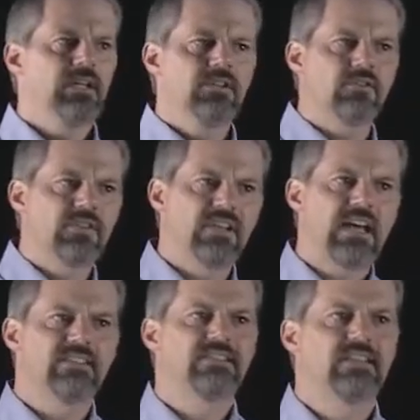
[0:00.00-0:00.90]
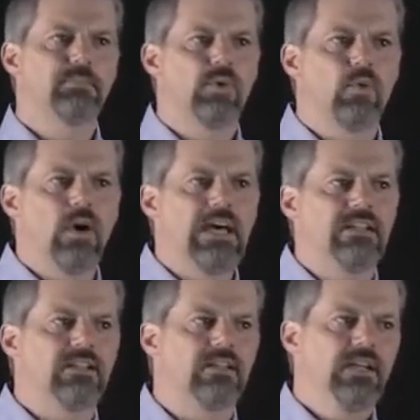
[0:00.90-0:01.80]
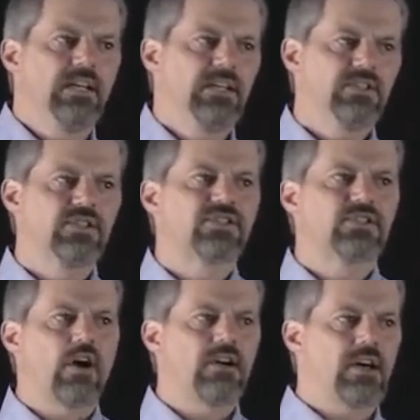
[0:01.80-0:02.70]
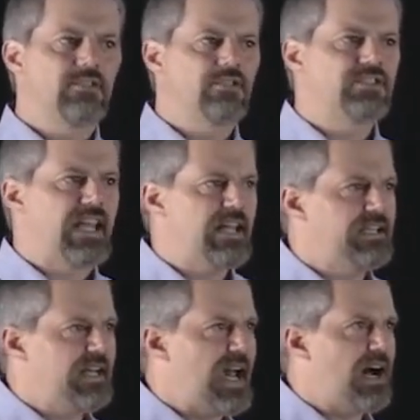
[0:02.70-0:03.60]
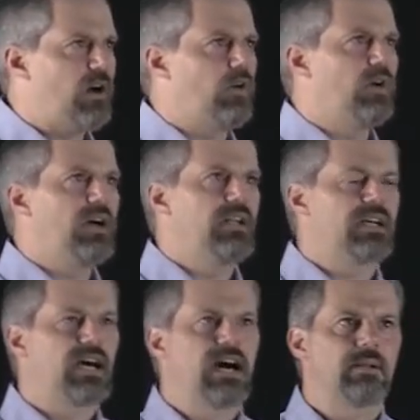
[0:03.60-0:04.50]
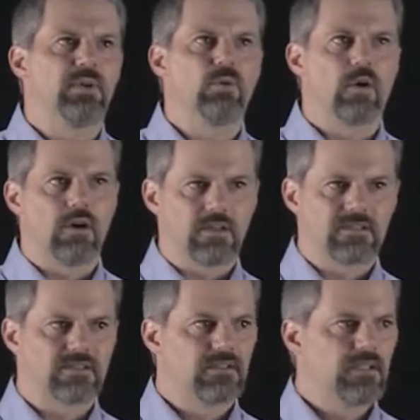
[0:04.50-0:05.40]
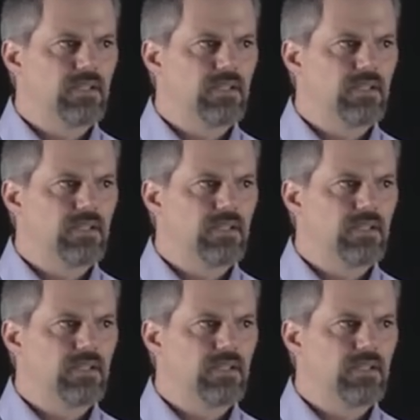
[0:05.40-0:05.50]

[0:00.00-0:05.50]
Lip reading: So it's a nice simple way to start understanding how an economy works.